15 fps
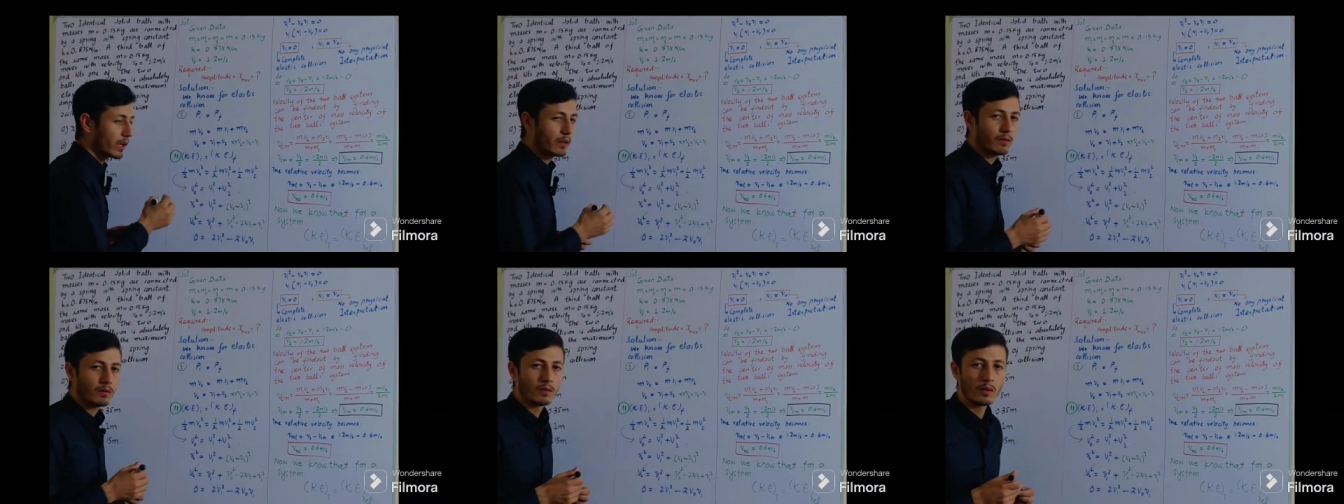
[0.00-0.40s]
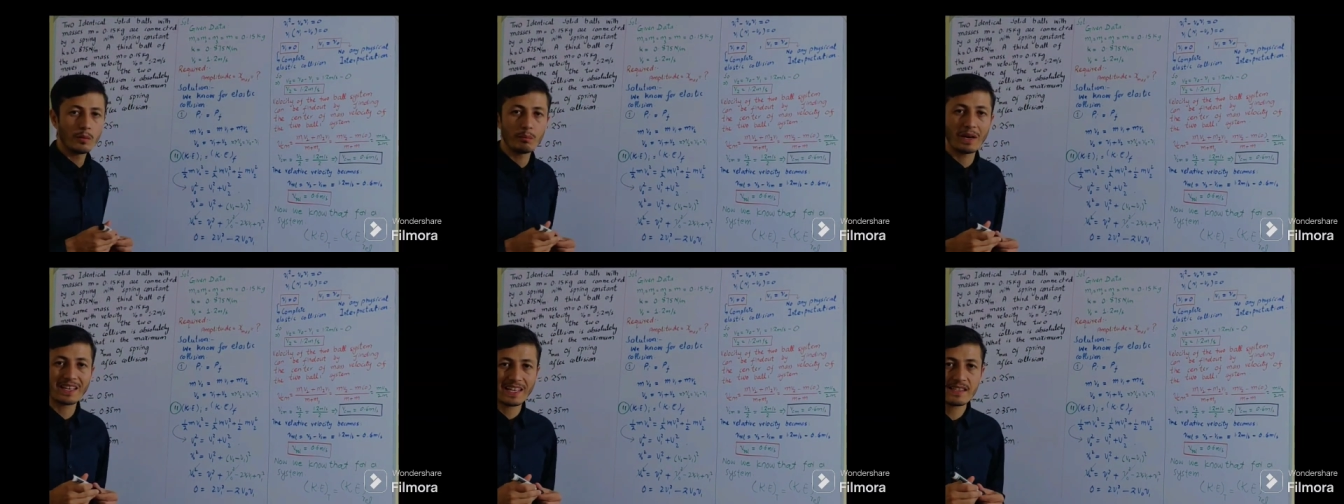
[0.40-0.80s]
one
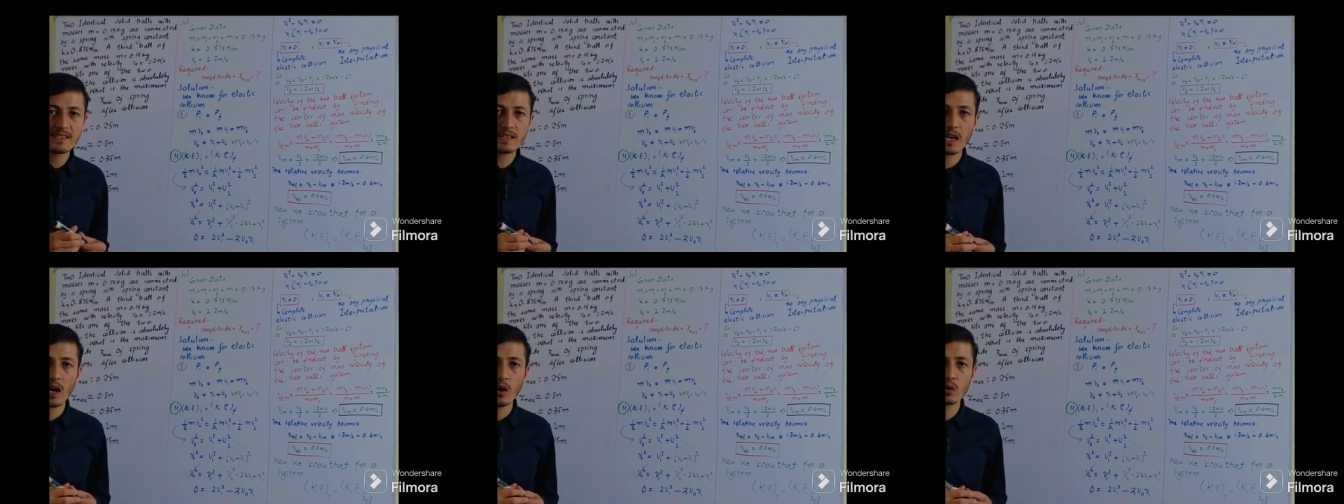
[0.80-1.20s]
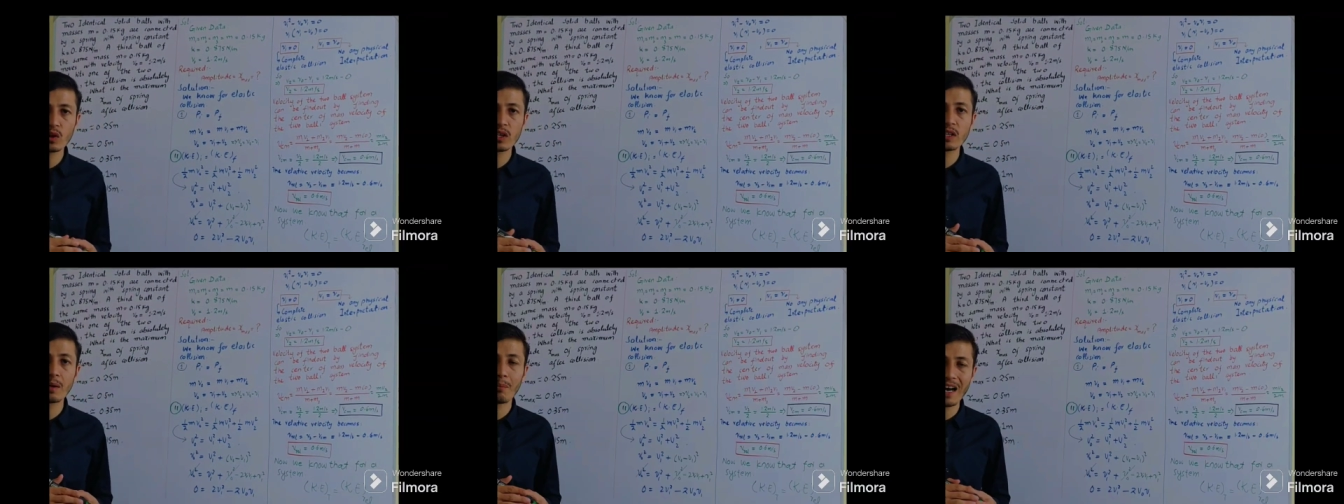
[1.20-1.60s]
by cancel
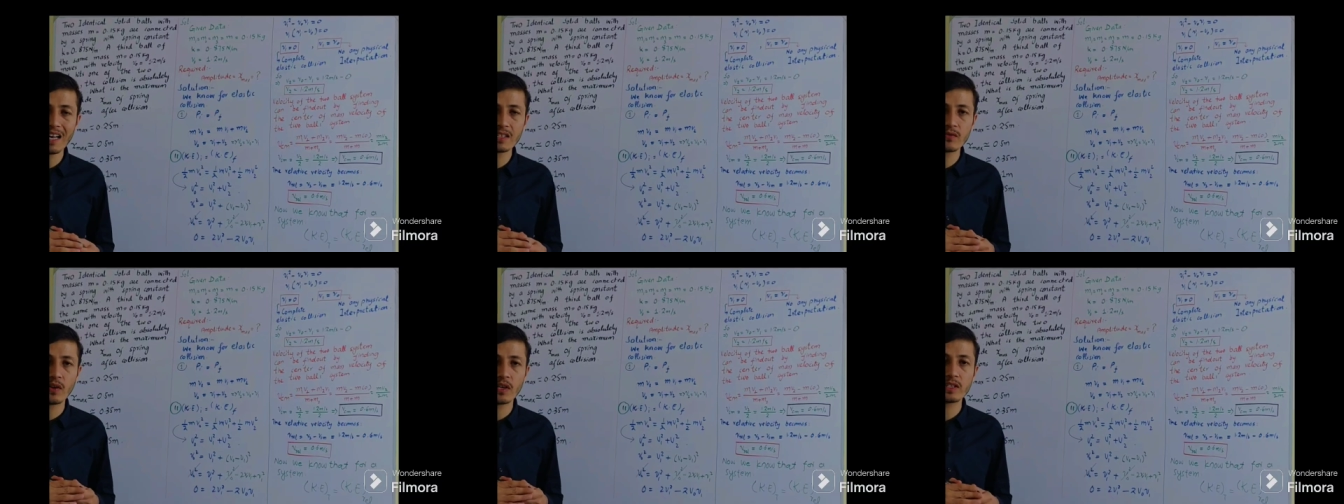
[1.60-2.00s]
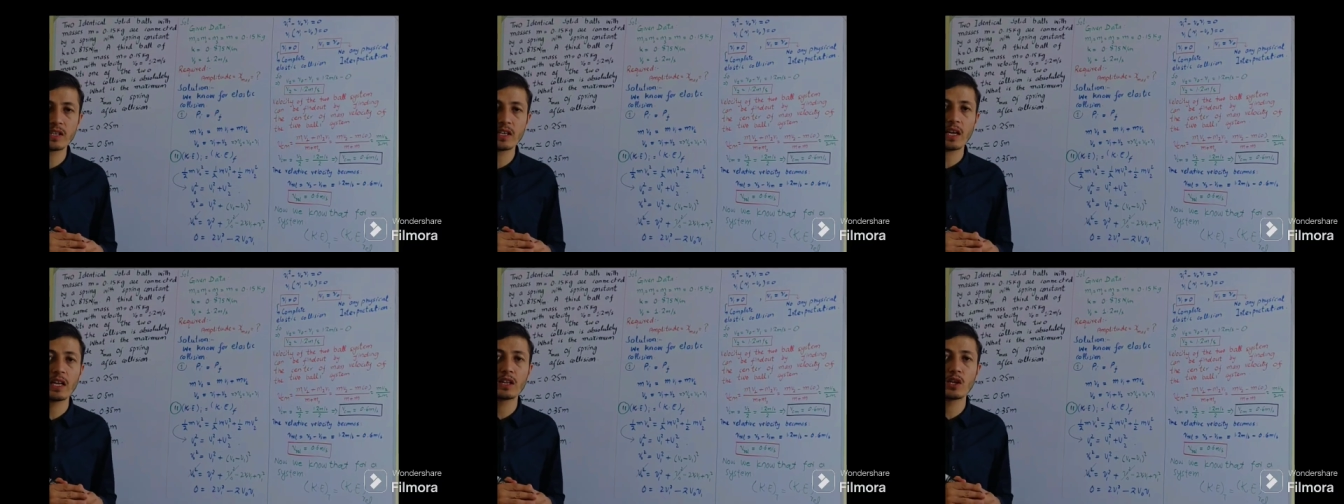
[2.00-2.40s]
outing the mass
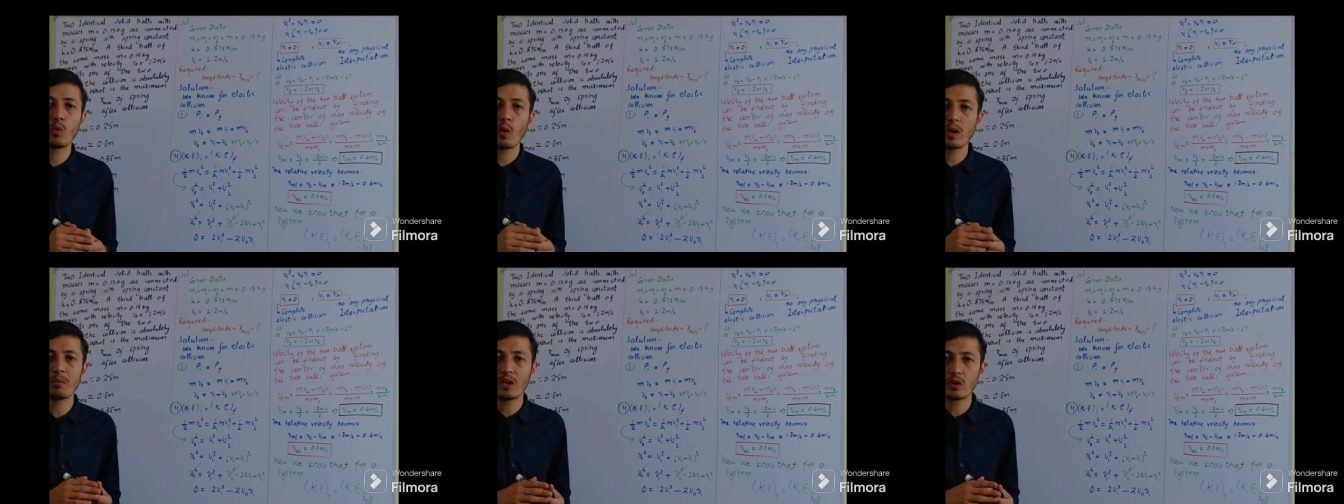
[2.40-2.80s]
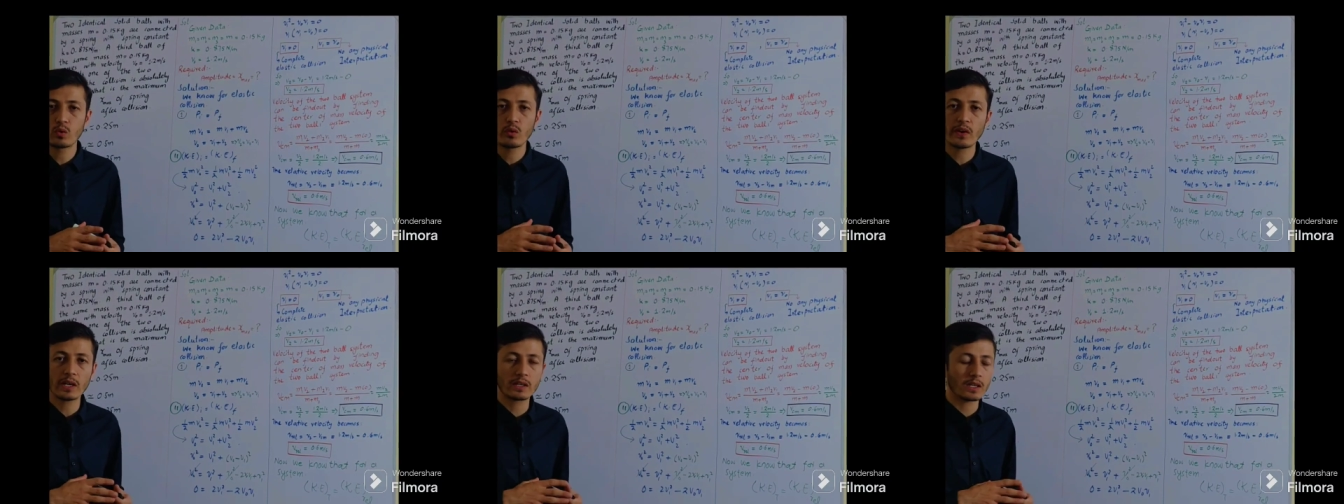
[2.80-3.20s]
factor and the 1 by
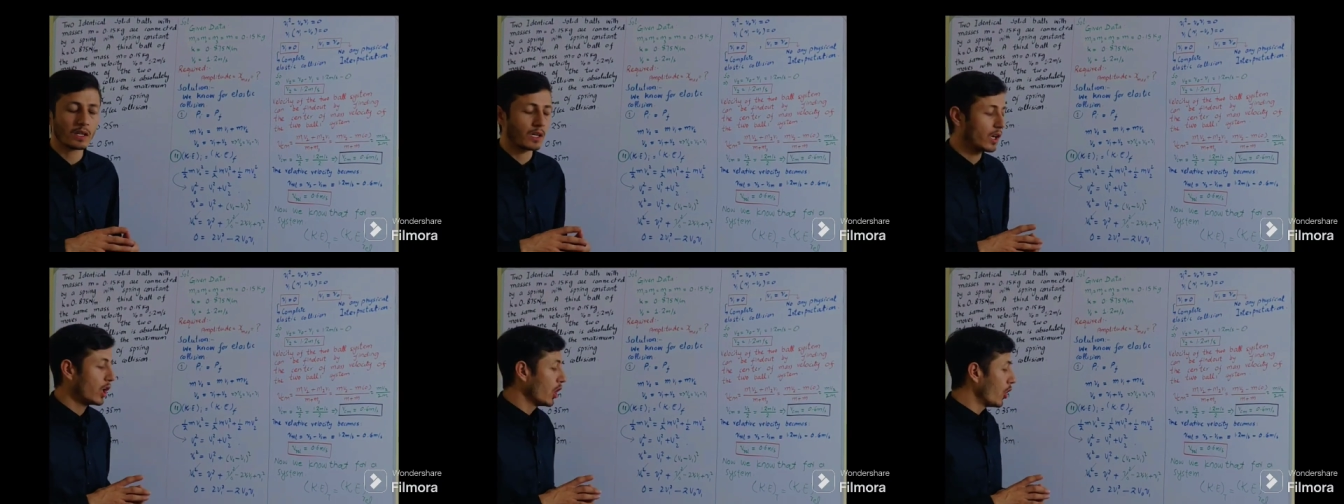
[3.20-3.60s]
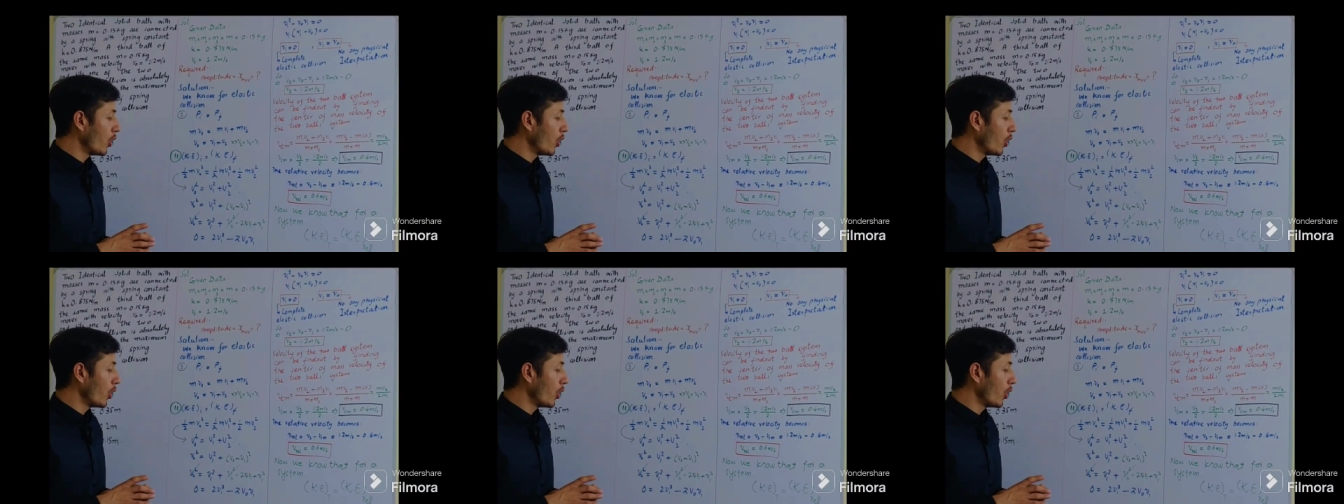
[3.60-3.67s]
2 factor.